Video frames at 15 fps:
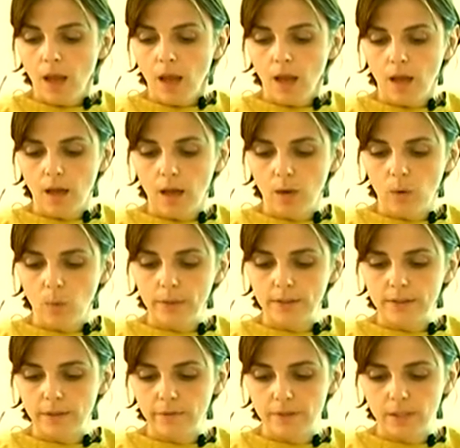
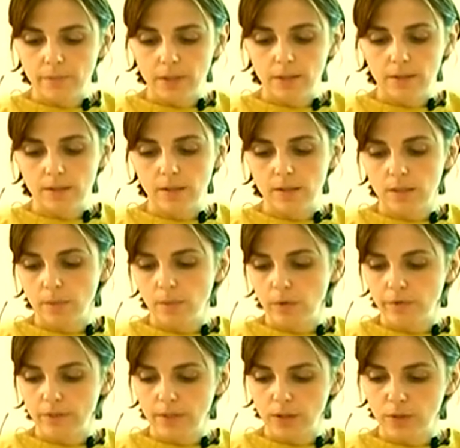With the visibility system
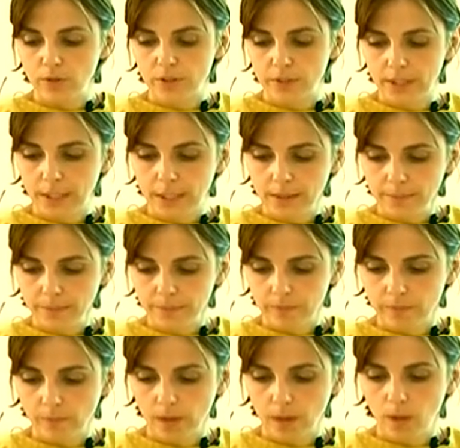of Andalusia,
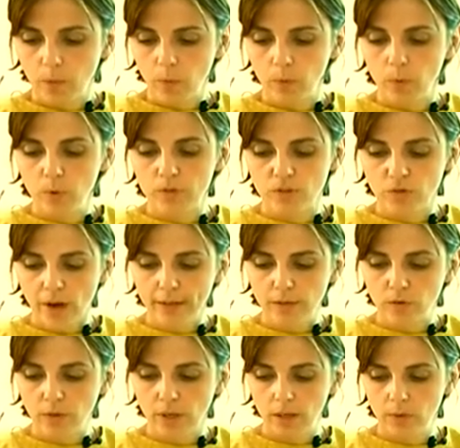we will try
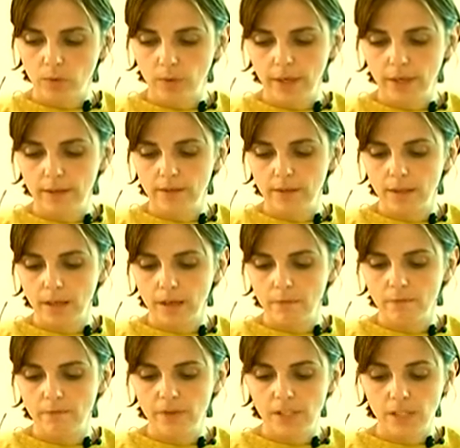to calculate the
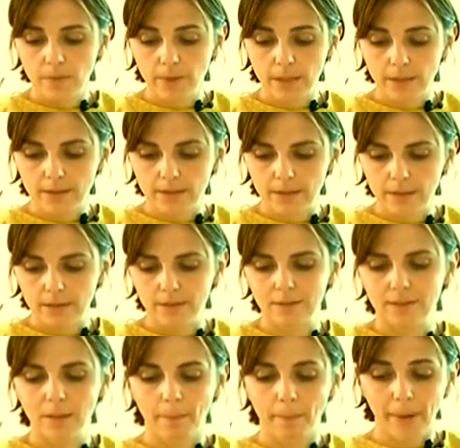visibility
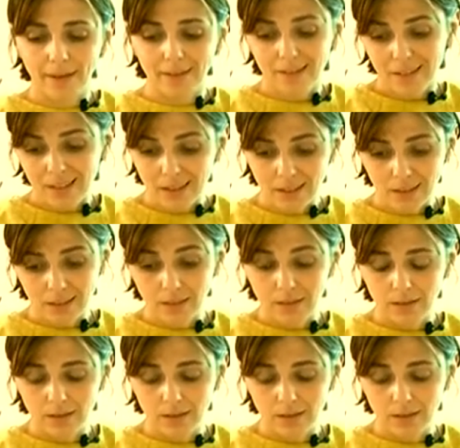depending